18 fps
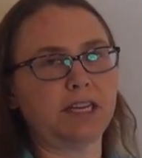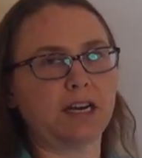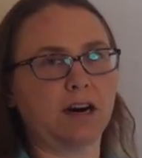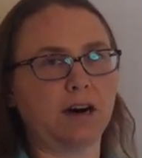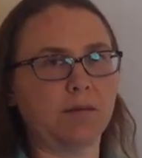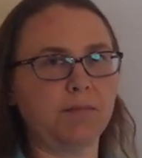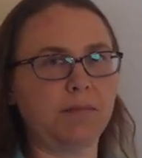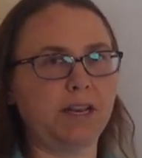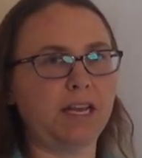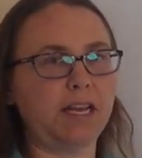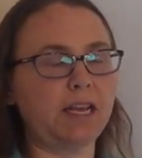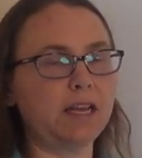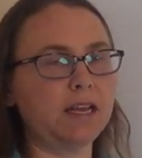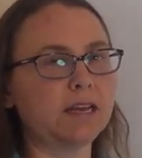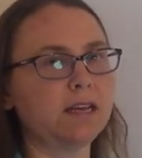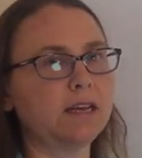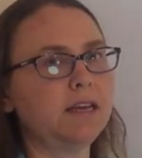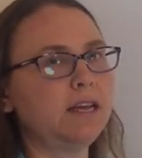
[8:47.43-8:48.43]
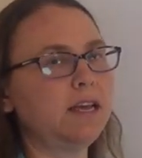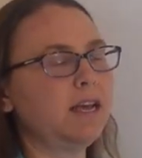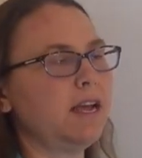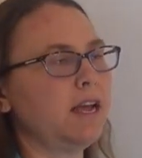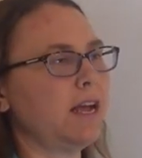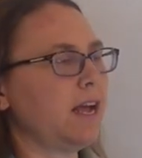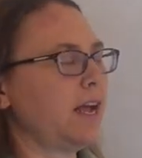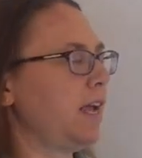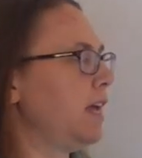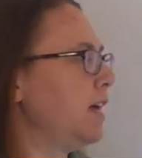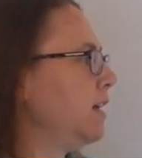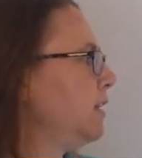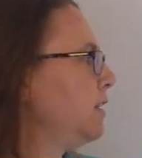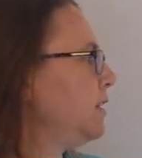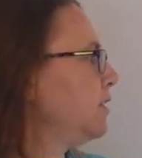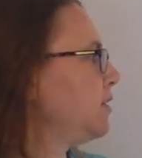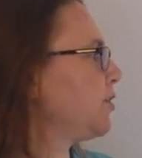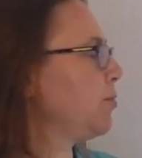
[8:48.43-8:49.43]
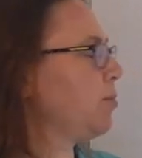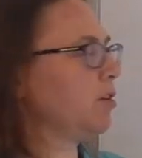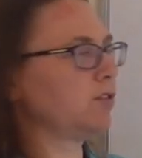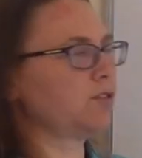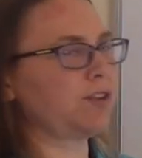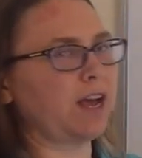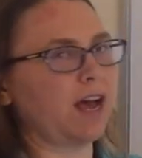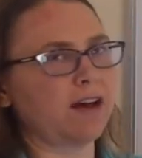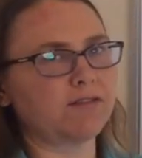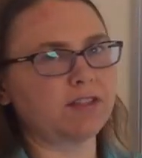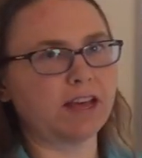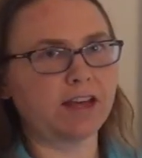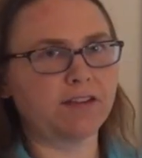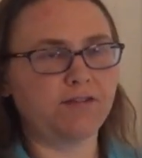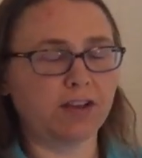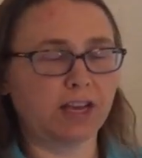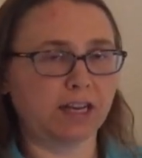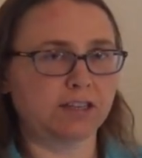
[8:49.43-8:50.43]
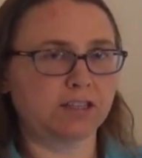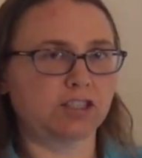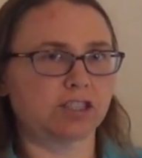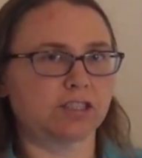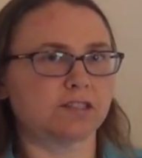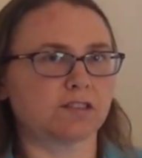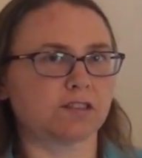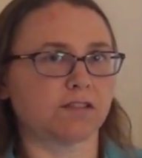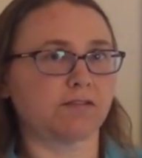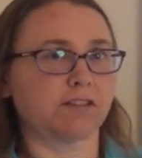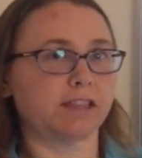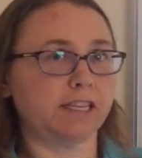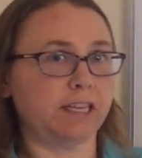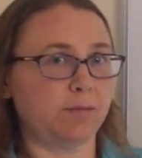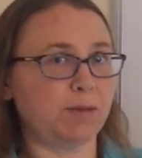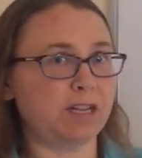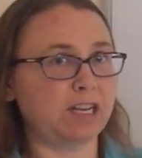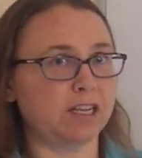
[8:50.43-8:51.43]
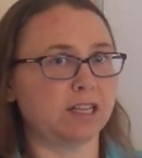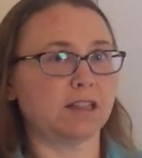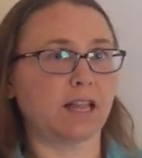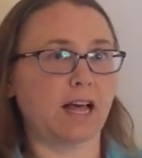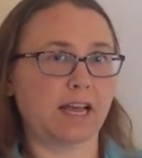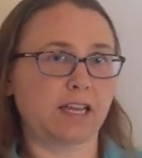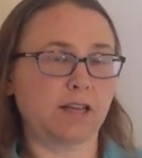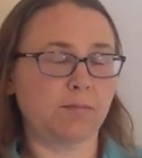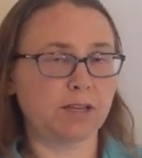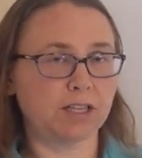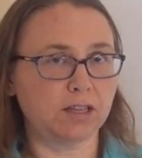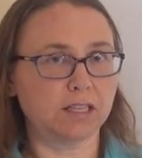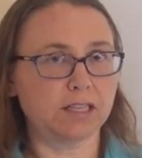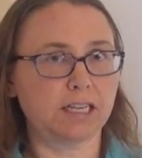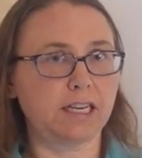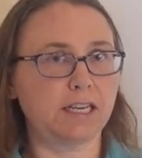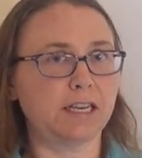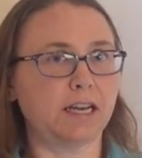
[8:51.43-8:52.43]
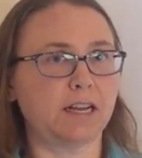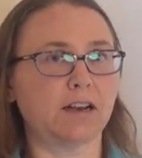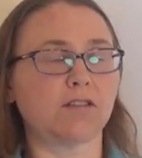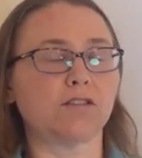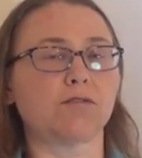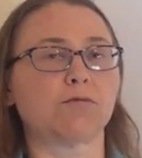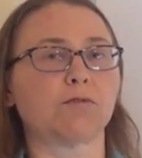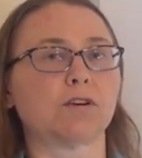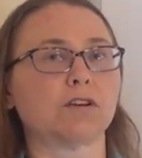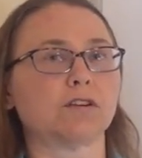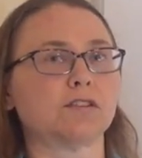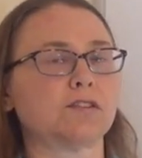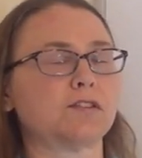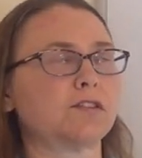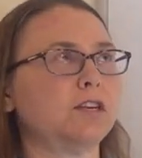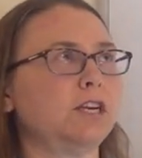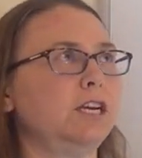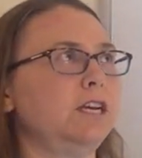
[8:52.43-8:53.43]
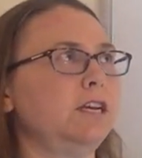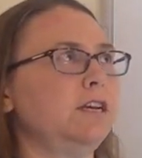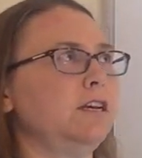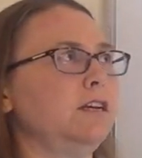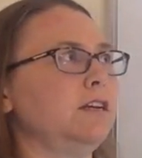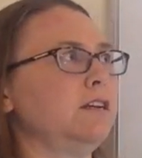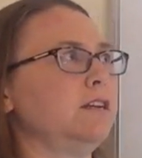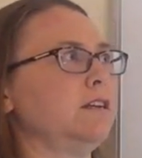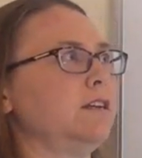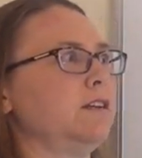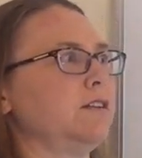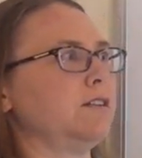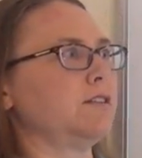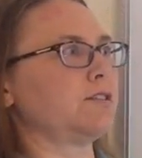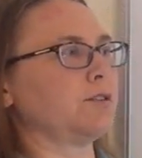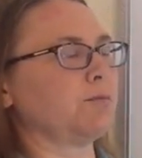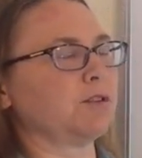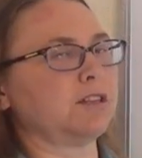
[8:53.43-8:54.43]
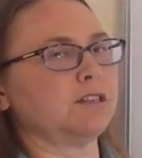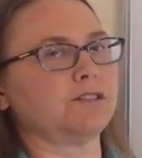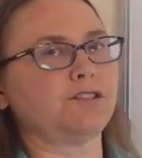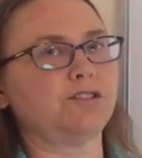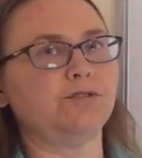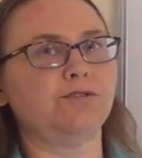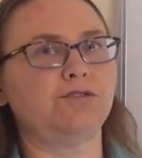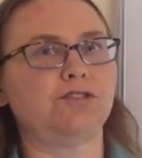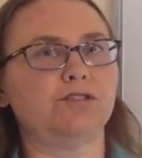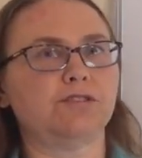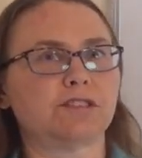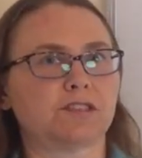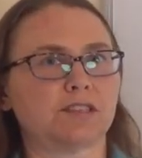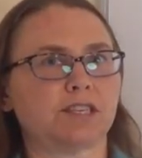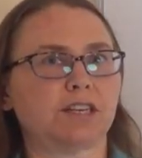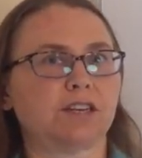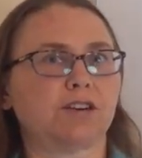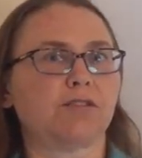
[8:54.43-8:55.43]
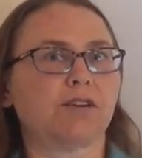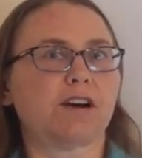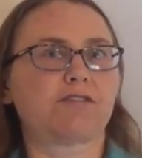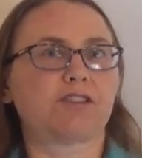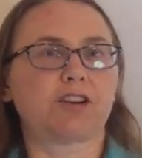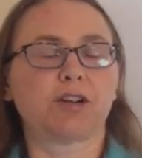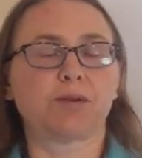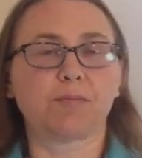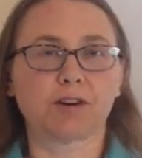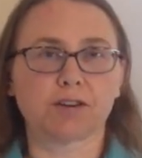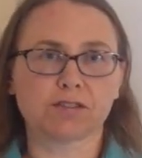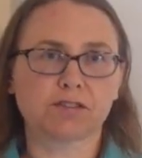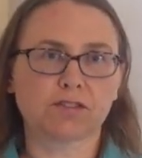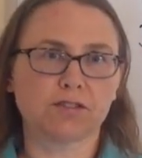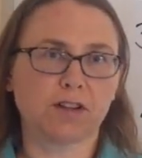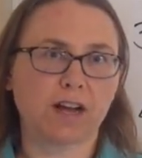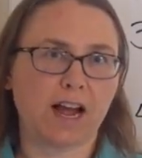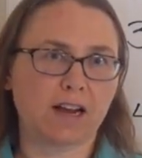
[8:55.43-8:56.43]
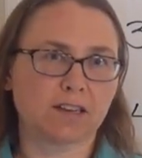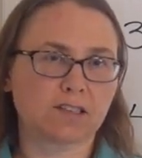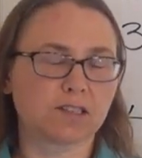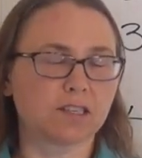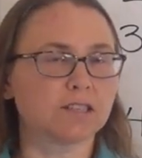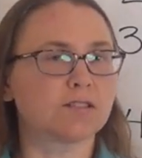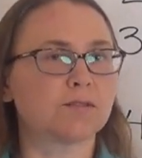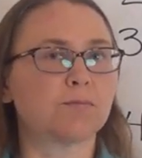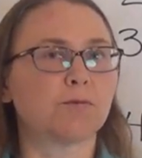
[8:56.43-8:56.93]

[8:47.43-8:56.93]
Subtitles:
company, and it's supposed to have the advantages of limited liability. In other words, someone that sues you isn't going to go after your personal assets.